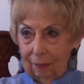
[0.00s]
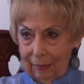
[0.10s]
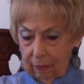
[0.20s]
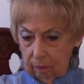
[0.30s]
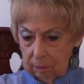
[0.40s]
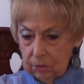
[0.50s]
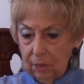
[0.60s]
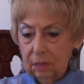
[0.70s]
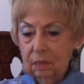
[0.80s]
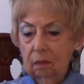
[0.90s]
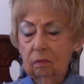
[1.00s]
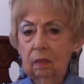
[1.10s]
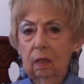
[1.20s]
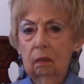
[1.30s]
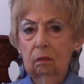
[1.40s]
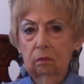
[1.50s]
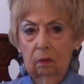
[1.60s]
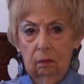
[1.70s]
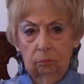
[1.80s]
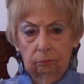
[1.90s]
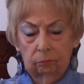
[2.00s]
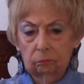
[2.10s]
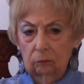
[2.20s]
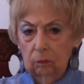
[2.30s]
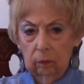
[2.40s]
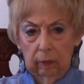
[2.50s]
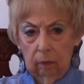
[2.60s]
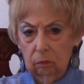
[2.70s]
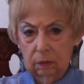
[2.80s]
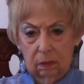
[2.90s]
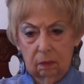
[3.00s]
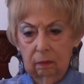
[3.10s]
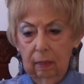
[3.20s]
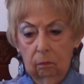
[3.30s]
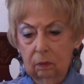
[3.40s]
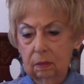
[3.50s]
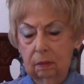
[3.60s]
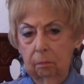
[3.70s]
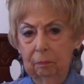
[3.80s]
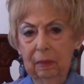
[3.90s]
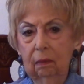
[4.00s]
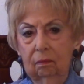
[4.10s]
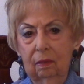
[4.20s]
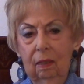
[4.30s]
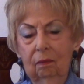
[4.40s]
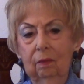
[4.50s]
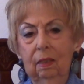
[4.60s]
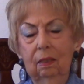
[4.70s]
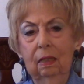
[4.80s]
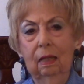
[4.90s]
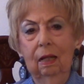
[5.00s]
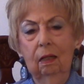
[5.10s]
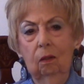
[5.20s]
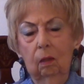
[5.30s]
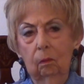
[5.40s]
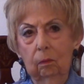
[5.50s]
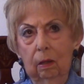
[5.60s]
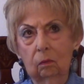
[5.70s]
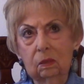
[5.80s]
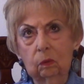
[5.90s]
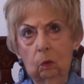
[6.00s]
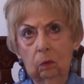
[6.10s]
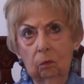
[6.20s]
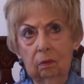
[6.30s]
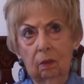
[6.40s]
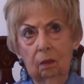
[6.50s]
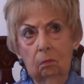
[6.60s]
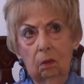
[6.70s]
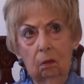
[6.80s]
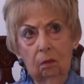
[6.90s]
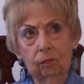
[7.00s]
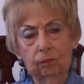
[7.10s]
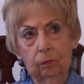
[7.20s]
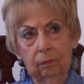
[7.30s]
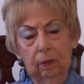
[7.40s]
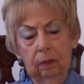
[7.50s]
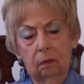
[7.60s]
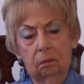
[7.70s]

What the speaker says: Yeah, the Majestic Theater. That was the big thing then, and I know I was going with a little boy at